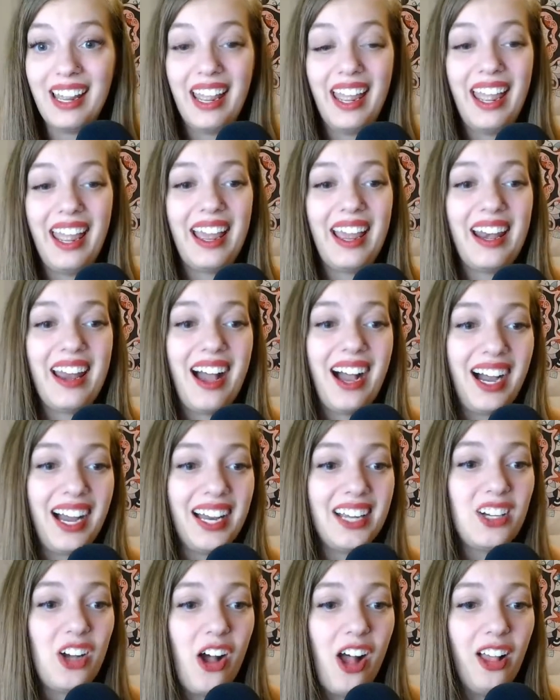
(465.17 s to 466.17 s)
and
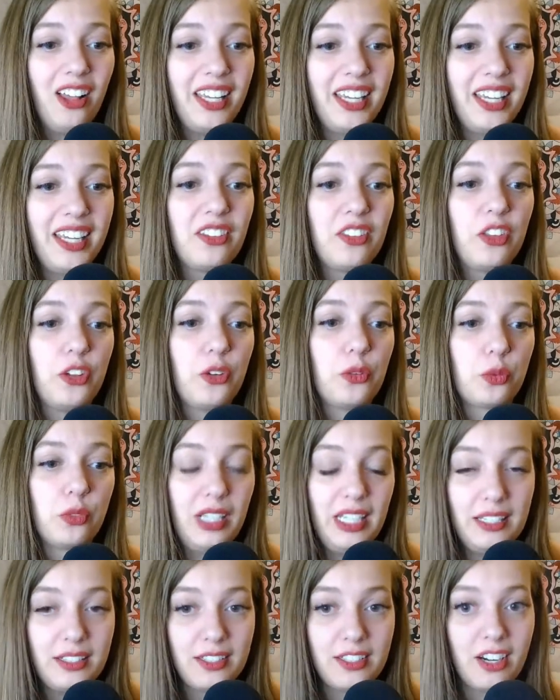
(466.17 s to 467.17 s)
I call it the
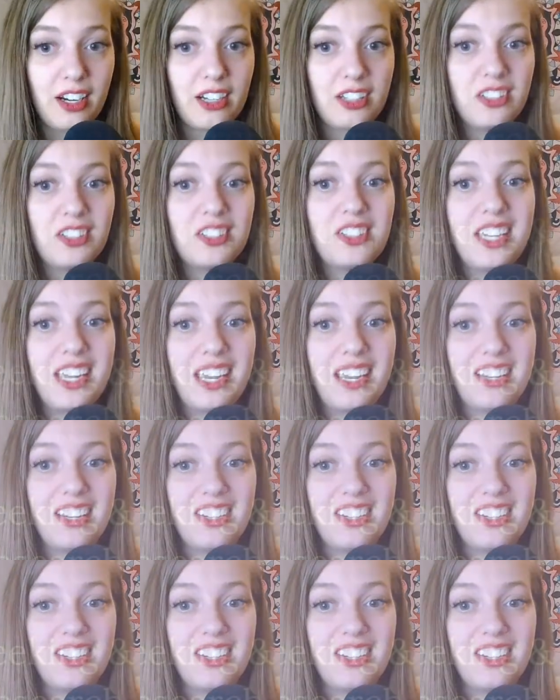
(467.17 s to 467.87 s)
research stage.